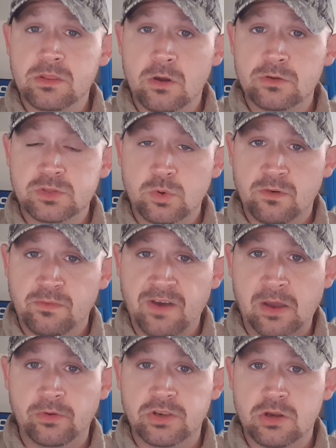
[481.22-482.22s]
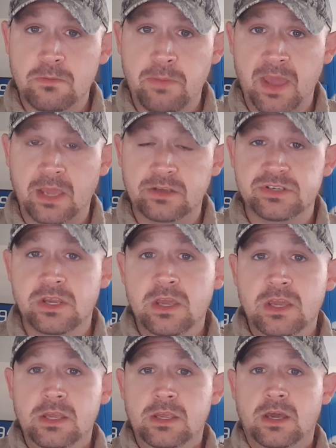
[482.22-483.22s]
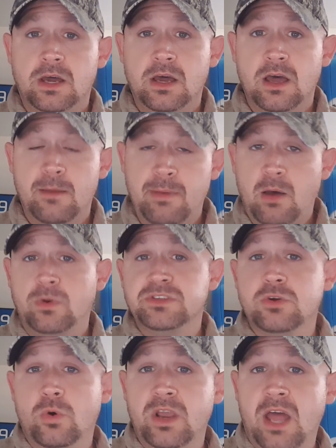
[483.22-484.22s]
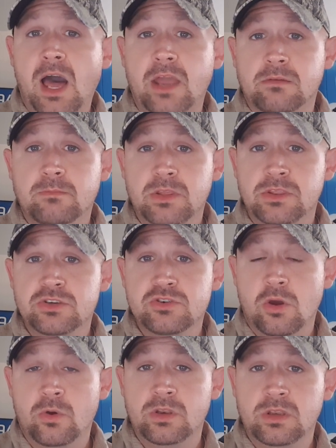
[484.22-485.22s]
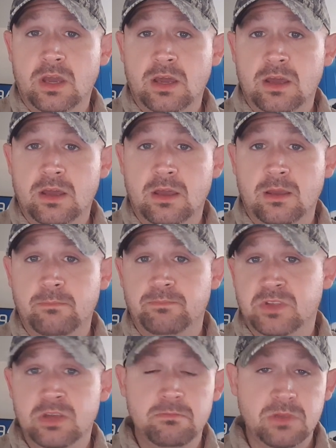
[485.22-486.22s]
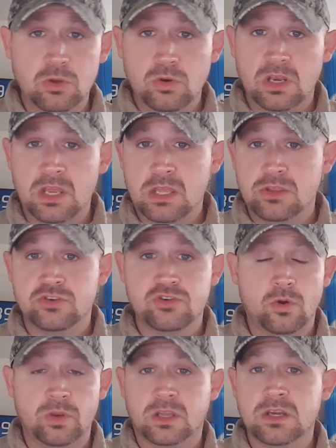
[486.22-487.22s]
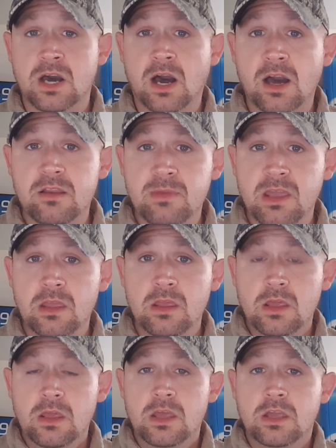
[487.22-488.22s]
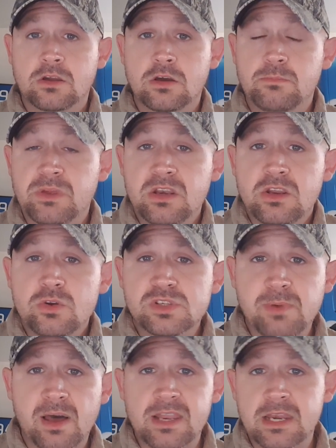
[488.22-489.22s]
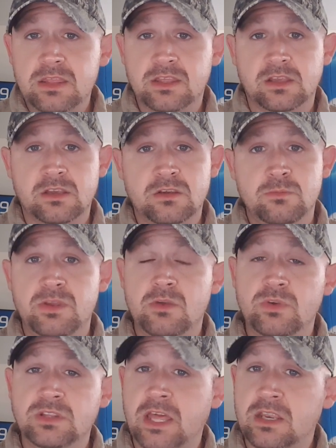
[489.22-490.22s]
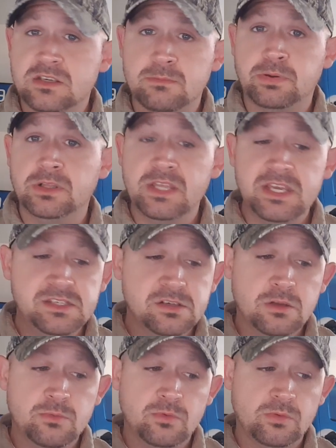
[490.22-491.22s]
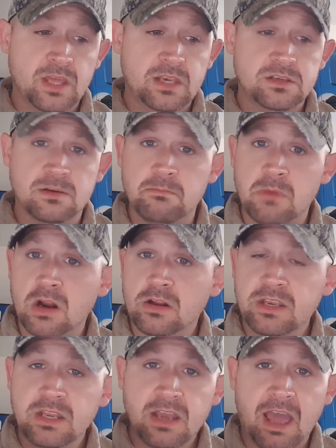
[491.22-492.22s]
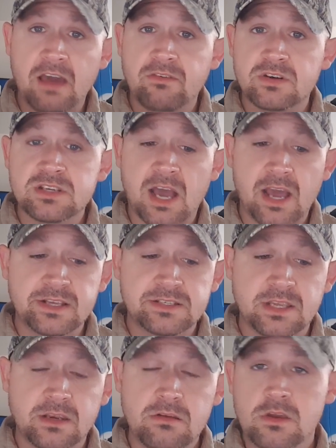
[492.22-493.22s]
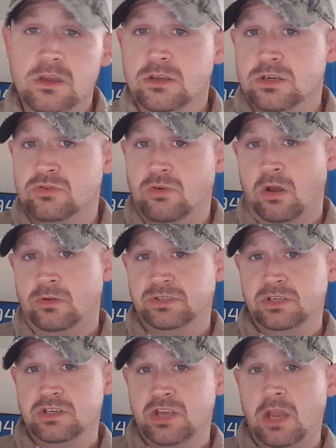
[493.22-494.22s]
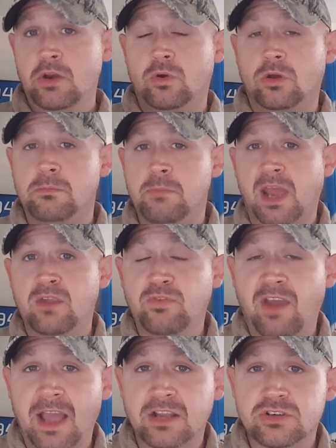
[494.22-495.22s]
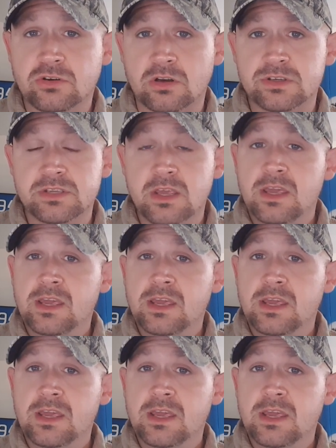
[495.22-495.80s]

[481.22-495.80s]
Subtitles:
those who are following your page about what's going on in the drone community, in the drone economy. It could be news about anything. It could be related to police. It could be related to marketing, advertising, drones in general, manufacturers.